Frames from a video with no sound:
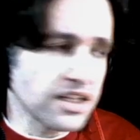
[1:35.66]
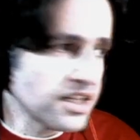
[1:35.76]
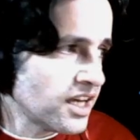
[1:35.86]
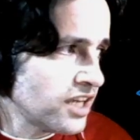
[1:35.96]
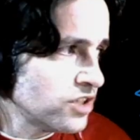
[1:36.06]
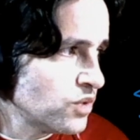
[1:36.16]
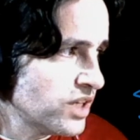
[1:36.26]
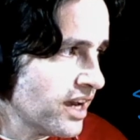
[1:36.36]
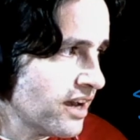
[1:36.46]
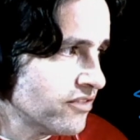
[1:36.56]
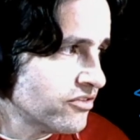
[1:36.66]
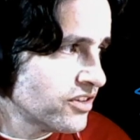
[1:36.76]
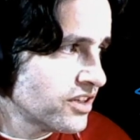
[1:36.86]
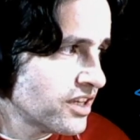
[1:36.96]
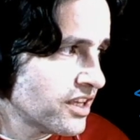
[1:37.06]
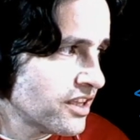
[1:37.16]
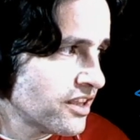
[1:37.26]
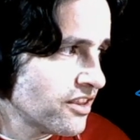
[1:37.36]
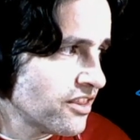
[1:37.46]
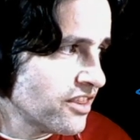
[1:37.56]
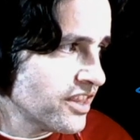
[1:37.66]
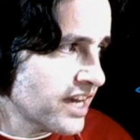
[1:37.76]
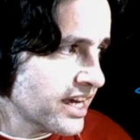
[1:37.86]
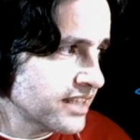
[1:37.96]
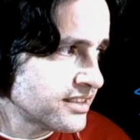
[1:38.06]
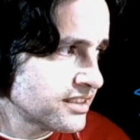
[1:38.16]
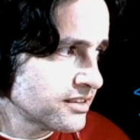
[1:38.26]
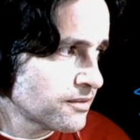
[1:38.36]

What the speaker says: and we have that.